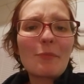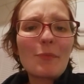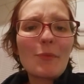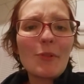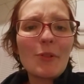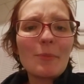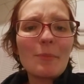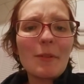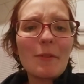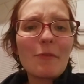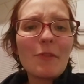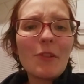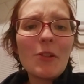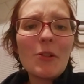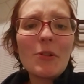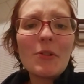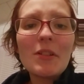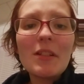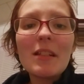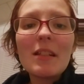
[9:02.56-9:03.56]
on my
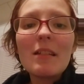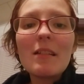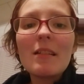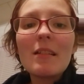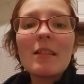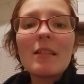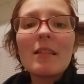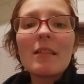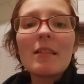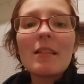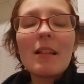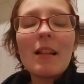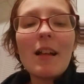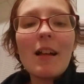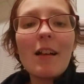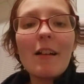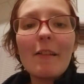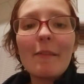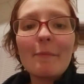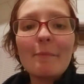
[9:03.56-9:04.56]
phone.
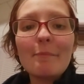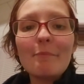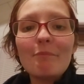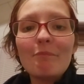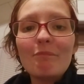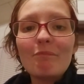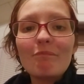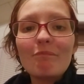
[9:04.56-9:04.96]
Um,